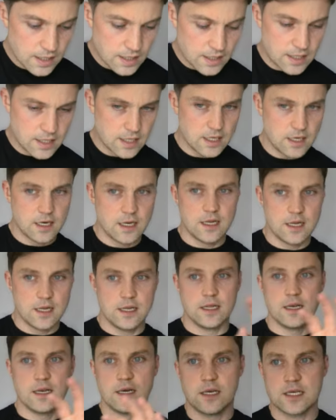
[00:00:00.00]

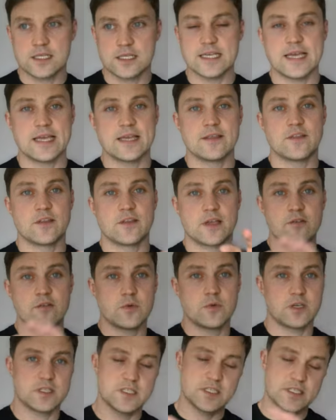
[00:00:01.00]
like I say, the
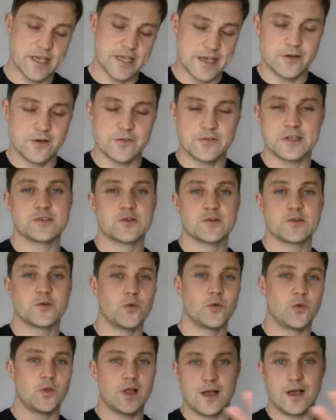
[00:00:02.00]
government can see it. Obviously, it's
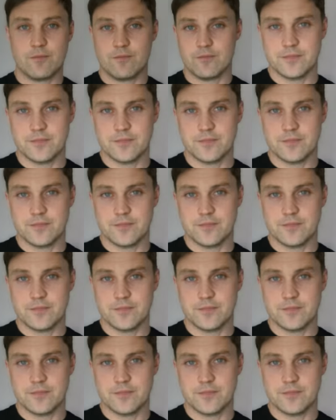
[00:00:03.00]
all